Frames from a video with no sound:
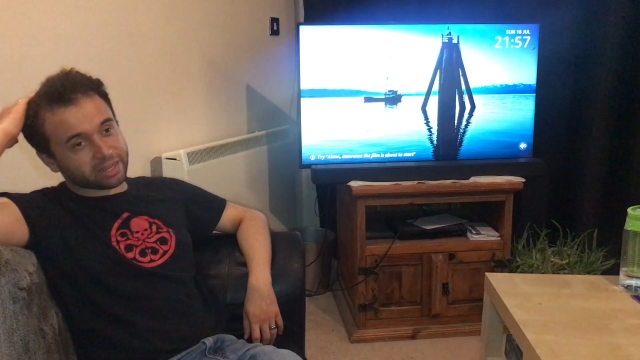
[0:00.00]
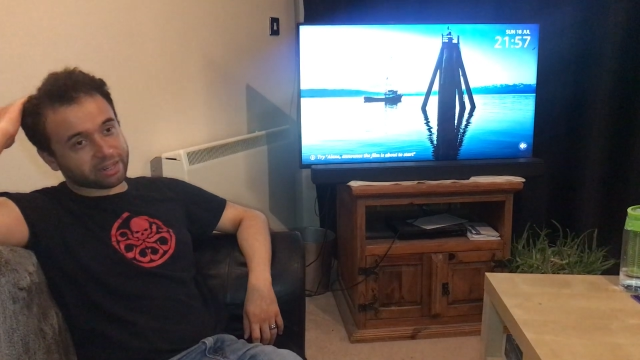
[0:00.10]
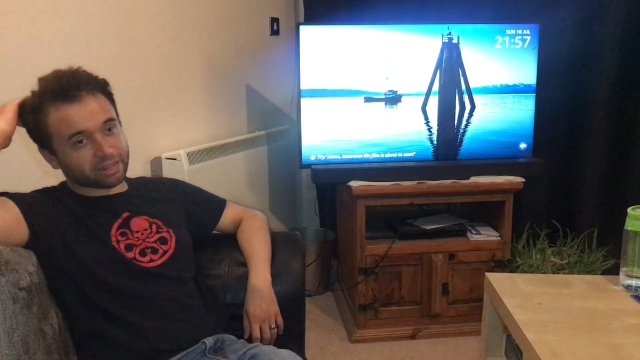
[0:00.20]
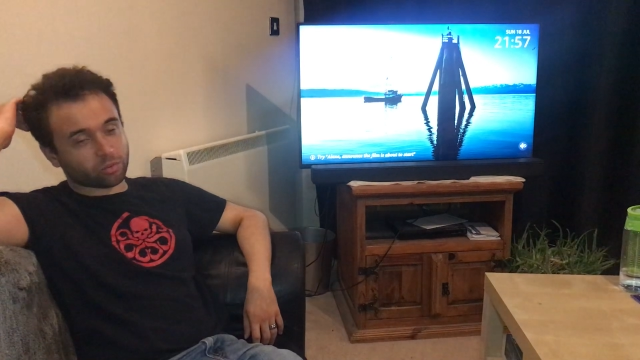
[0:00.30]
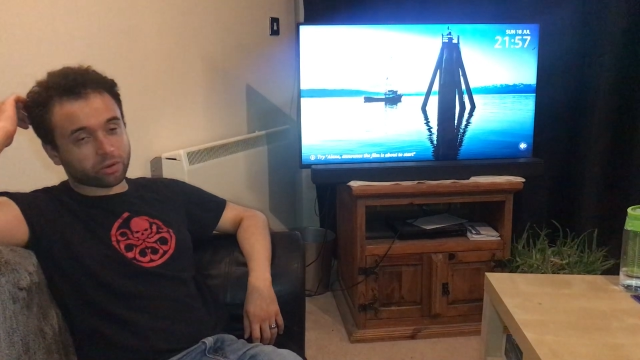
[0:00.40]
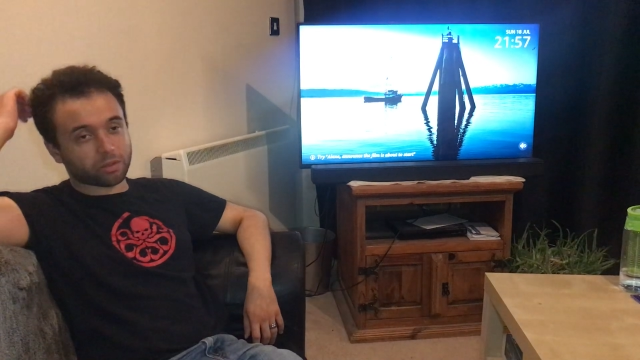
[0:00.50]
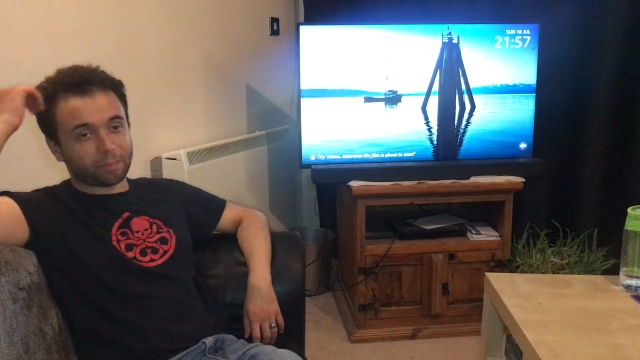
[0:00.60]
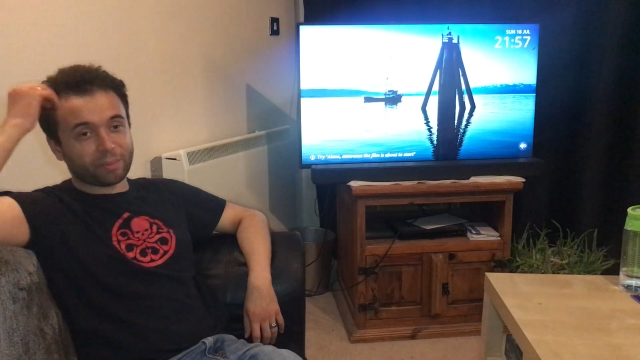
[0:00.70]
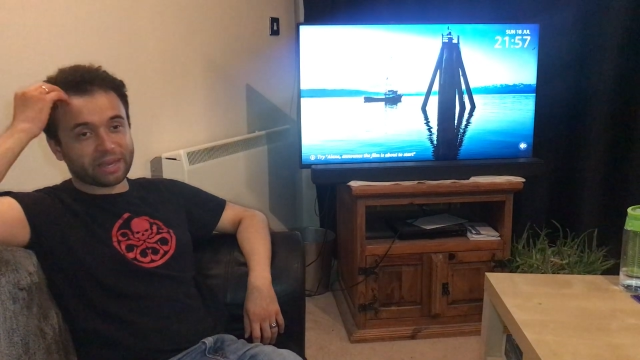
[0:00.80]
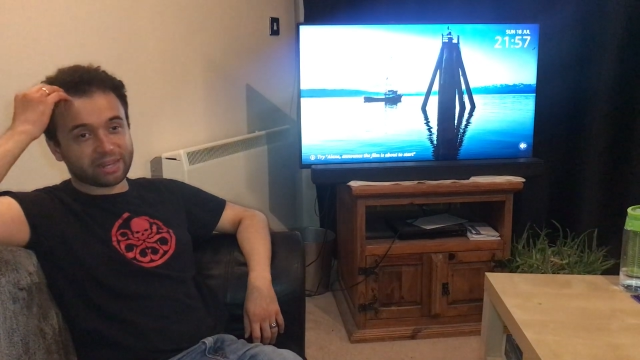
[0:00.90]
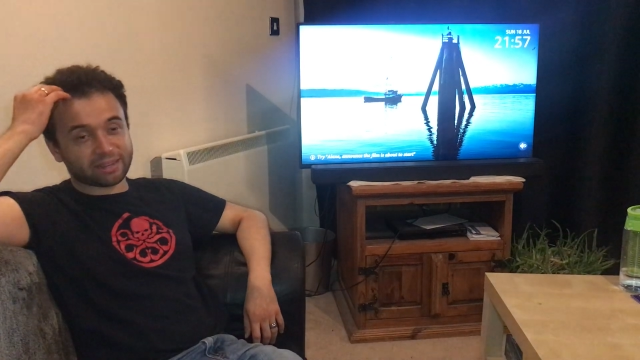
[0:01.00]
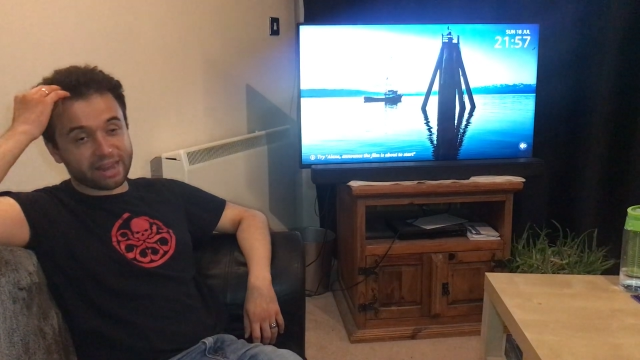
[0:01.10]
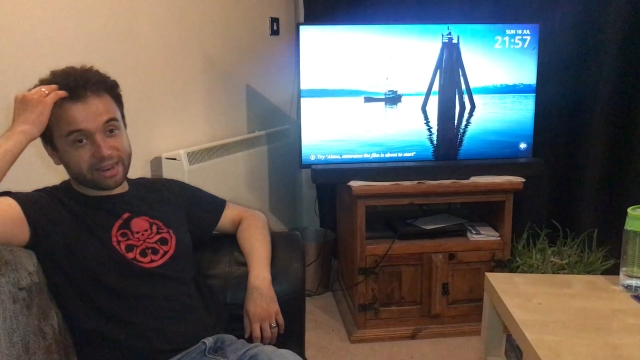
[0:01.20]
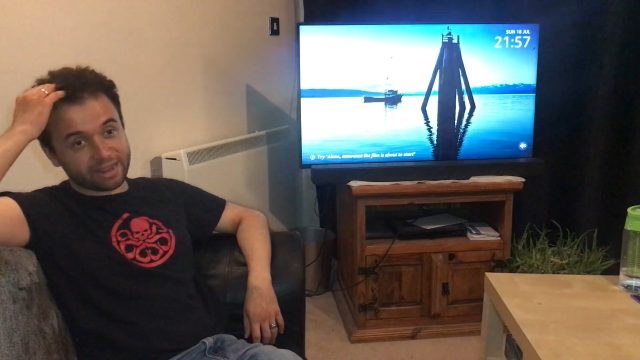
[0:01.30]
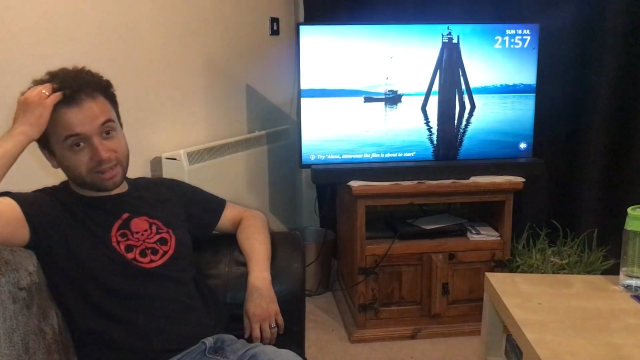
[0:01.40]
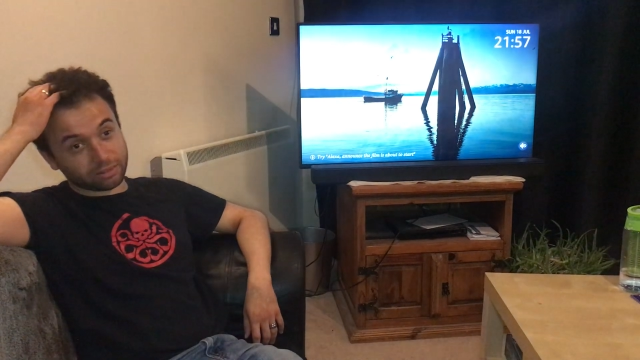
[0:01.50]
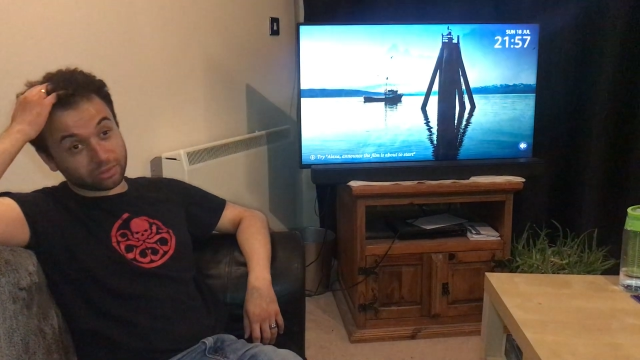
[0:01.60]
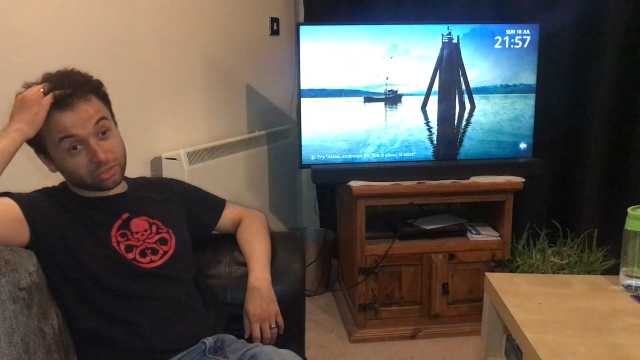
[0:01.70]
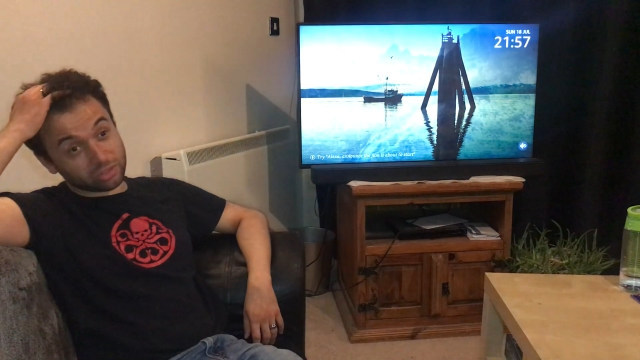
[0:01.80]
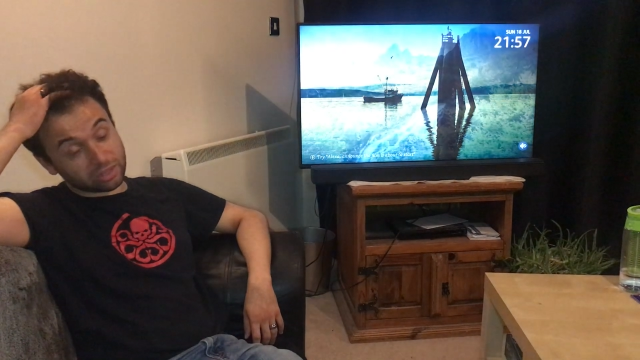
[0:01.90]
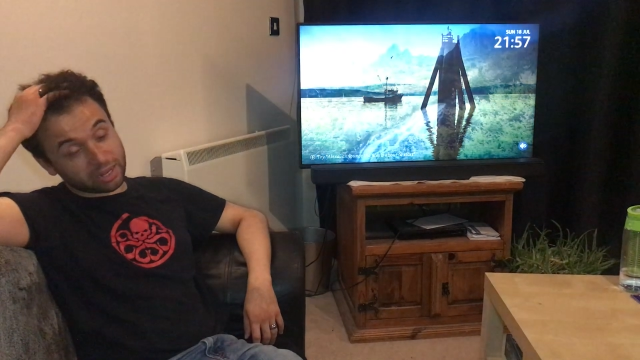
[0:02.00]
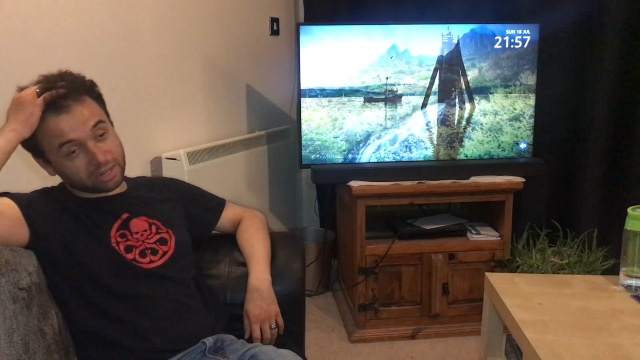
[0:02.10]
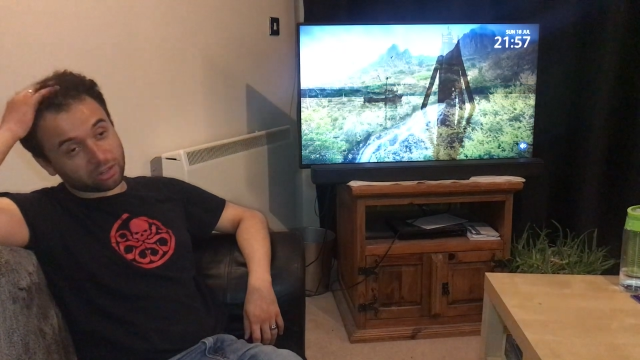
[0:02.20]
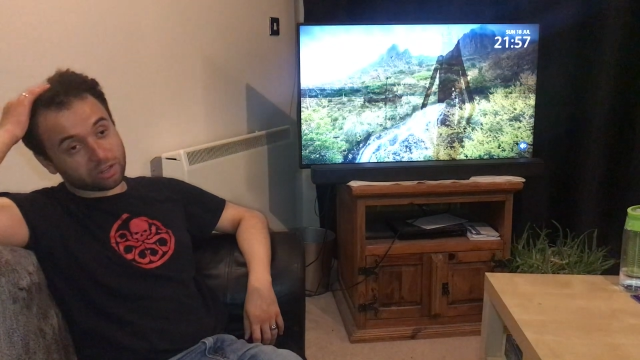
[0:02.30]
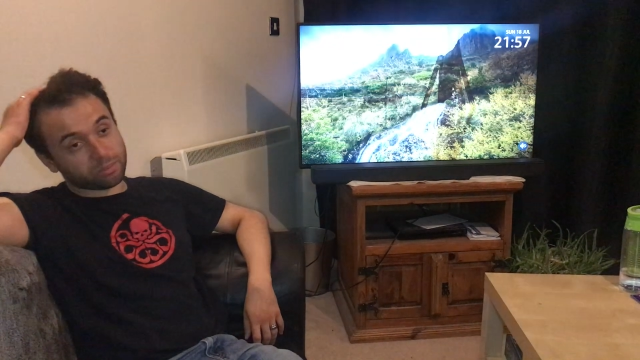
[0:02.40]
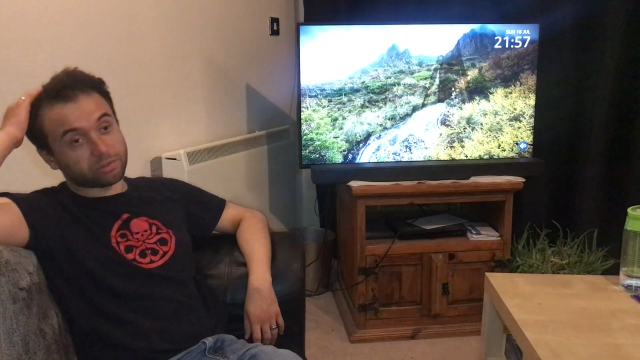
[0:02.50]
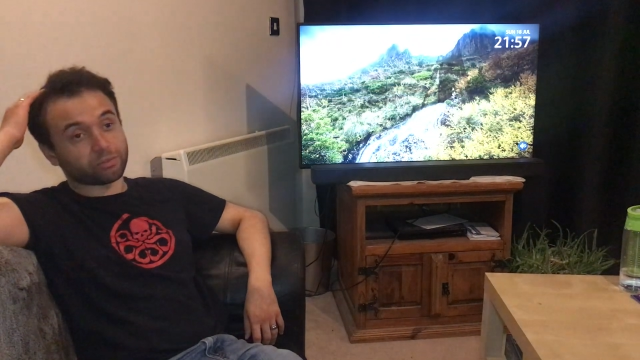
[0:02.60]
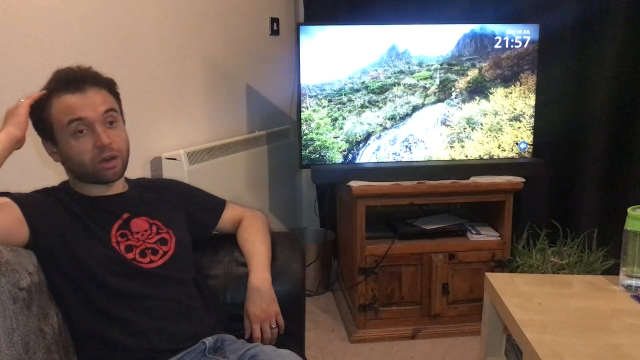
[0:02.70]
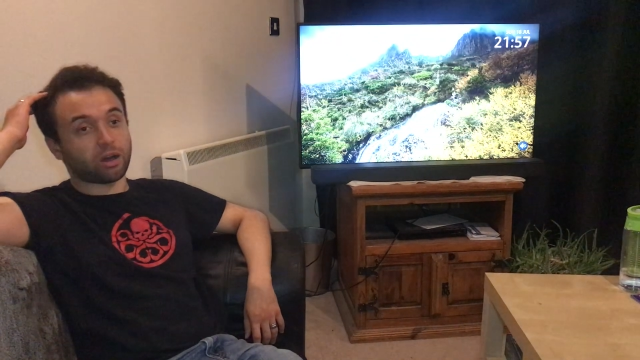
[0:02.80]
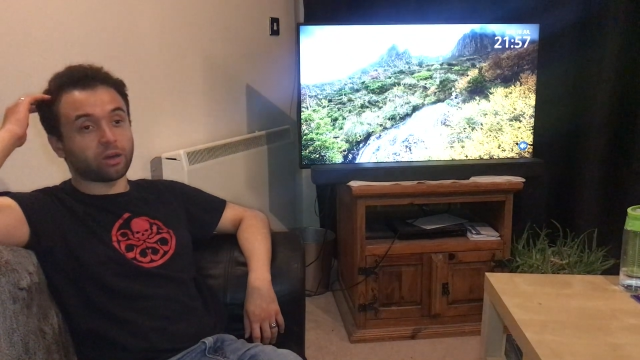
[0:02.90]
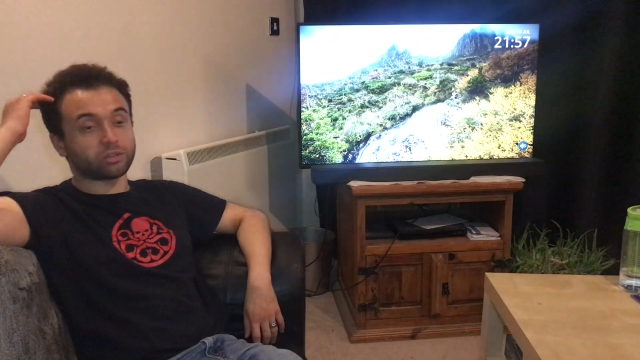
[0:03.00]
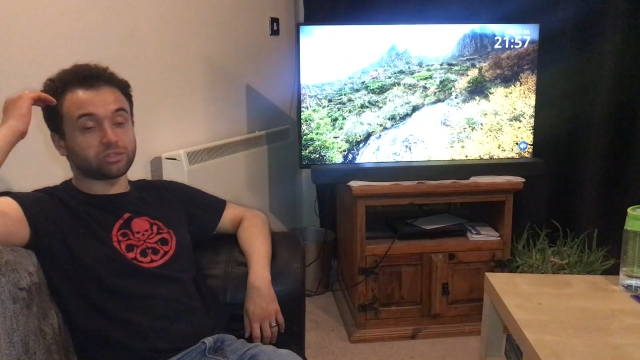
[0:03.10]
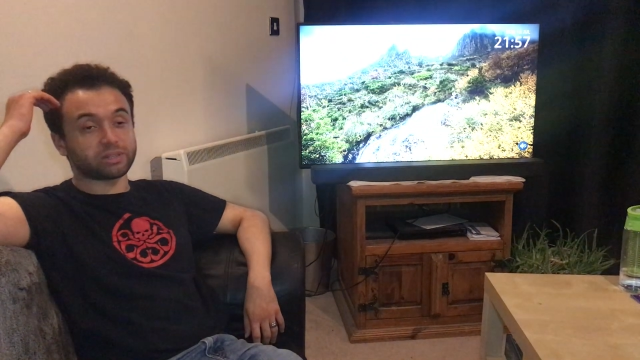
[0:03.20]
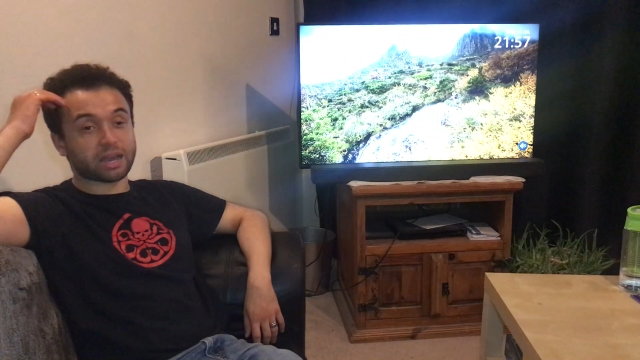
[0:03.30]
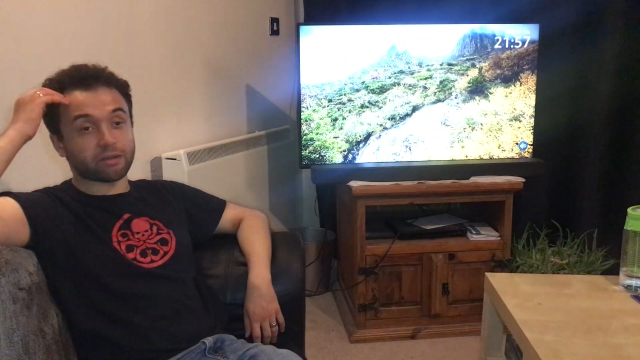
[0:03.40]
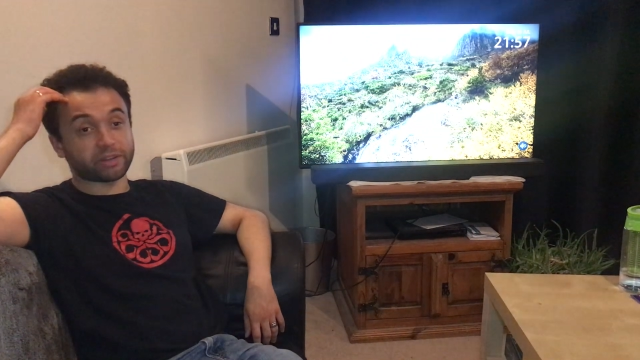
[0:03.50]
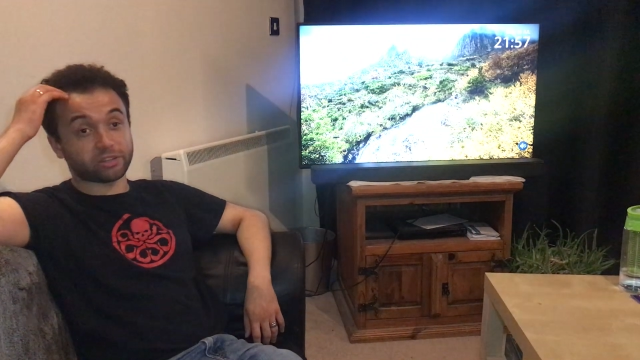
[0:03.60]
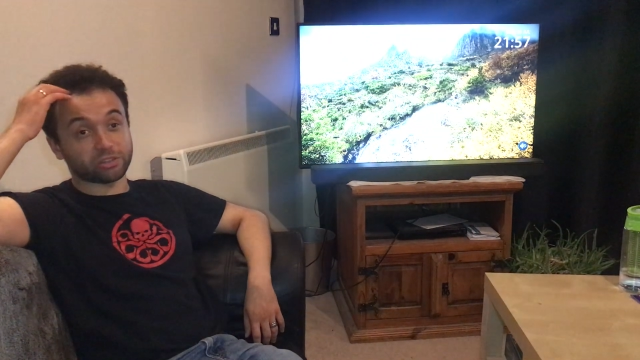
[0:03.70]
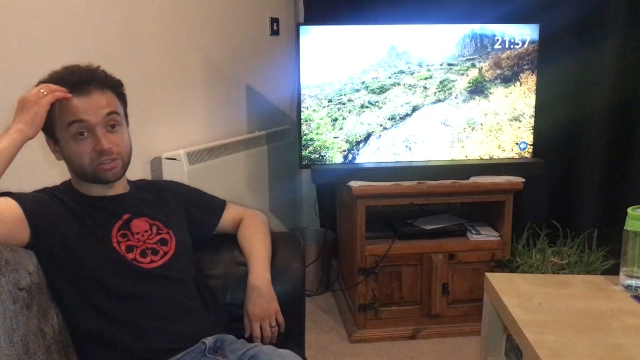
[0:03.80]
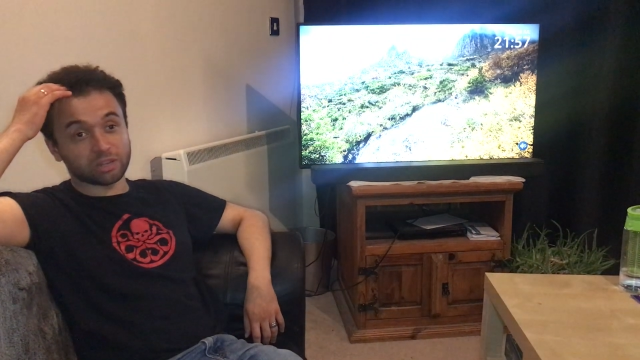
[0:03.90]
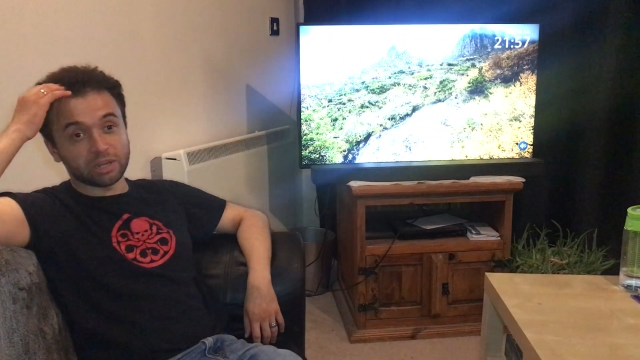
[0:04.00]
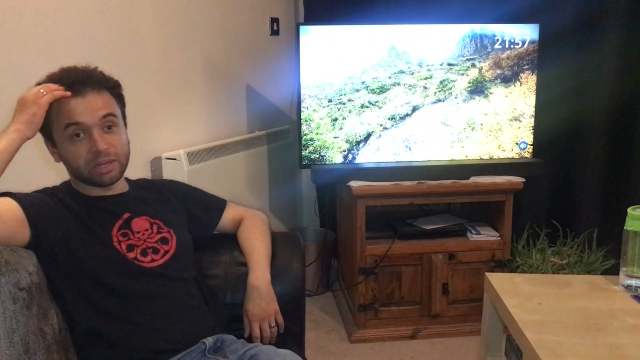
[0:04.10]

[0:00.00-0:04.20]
it's one of the biggest letdowns in terms of arcs and characters,